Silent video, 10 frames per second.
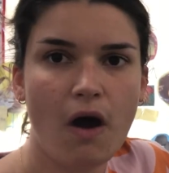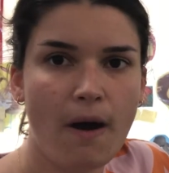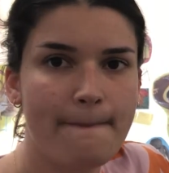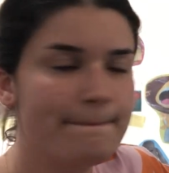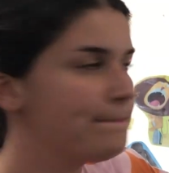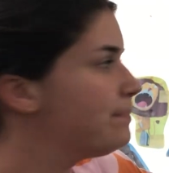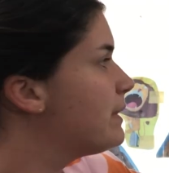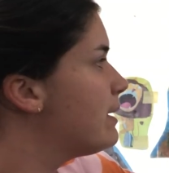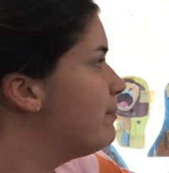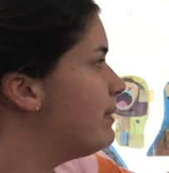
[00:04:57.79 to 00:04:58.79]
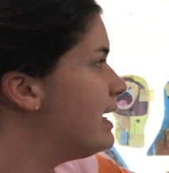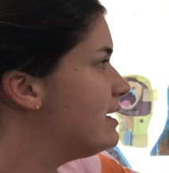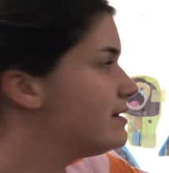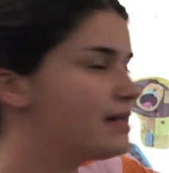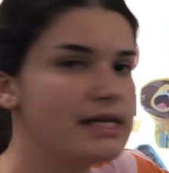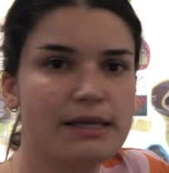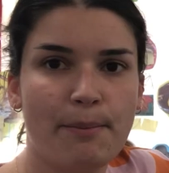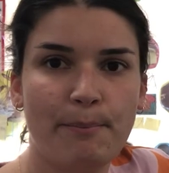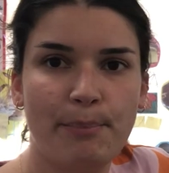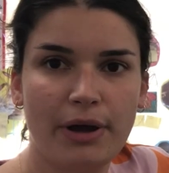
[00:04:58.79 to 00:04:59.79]
O, P says
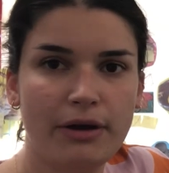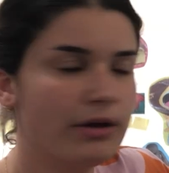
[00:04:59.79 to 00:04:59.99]
P,